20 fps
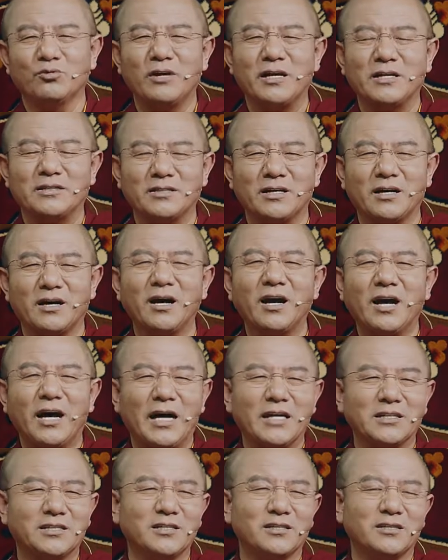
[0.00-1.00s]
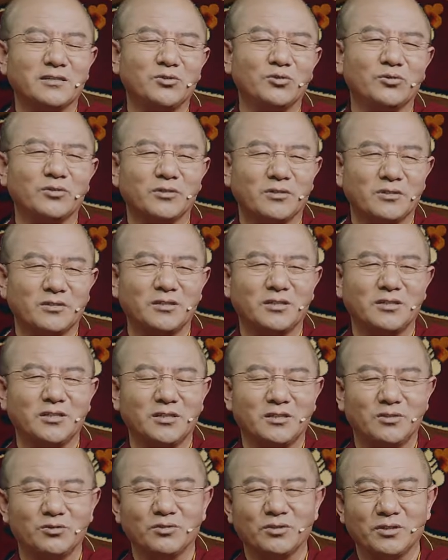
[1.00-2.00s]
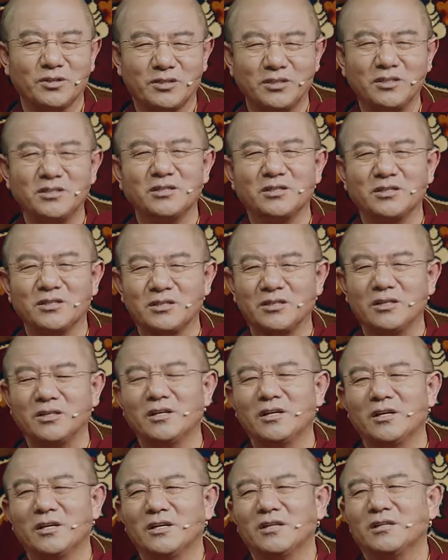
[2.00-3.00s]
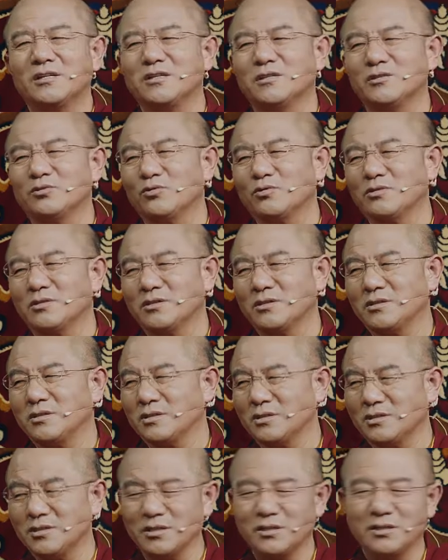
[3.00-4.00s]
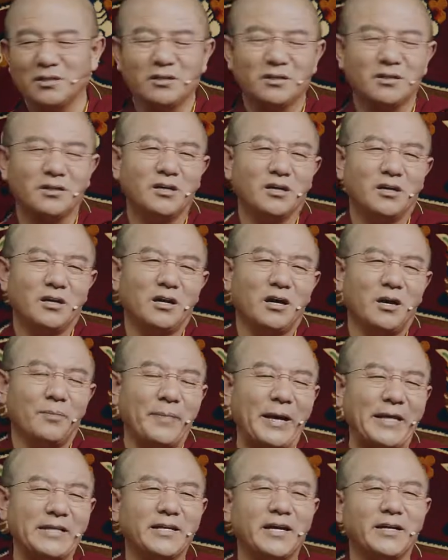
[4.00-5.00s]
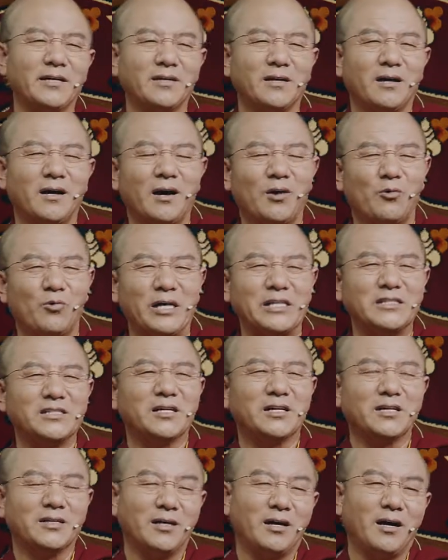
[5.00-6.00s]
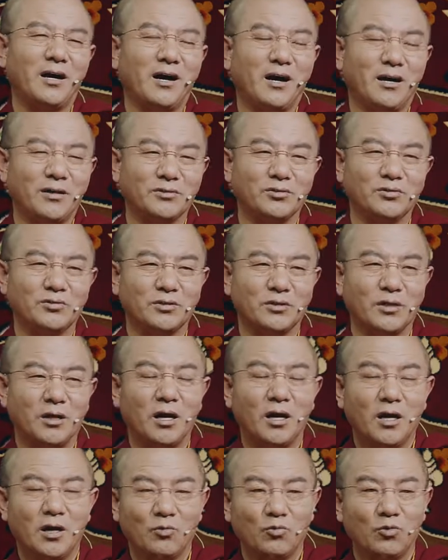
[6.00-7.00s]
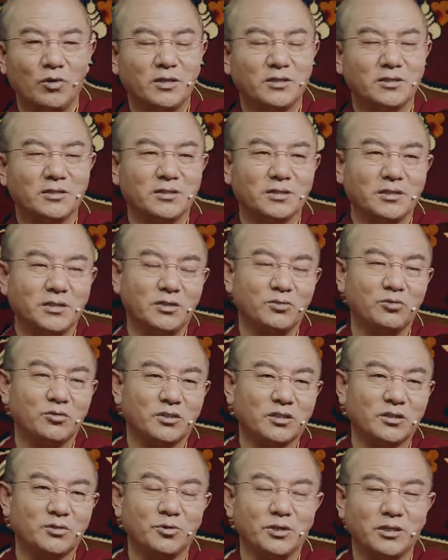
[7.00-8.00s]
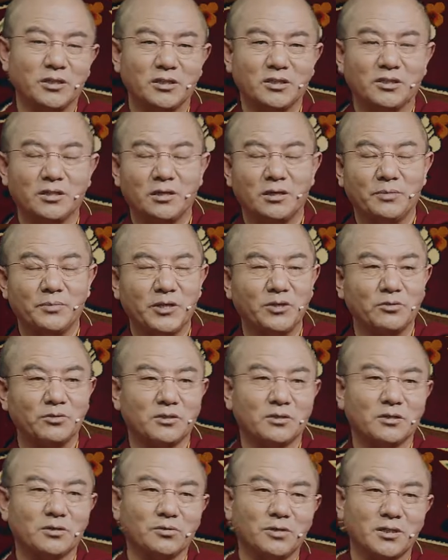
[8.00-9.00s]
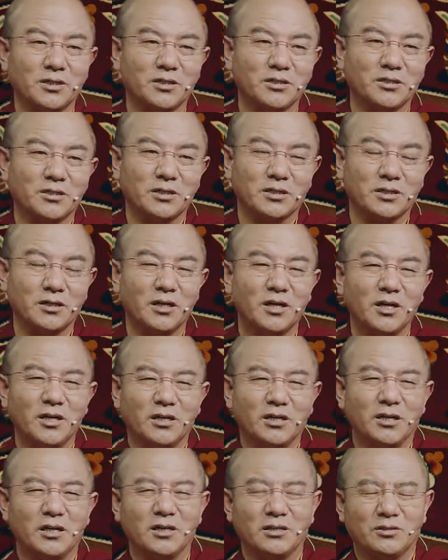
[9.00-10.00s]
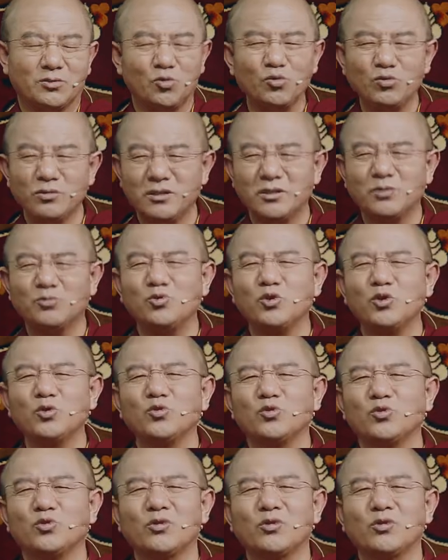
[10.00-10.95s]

Even if you don't know other people have the Buddha nature, at least you should know that you have the Buddha nature. But the sentient beings are very confused. They do not even know that they have it.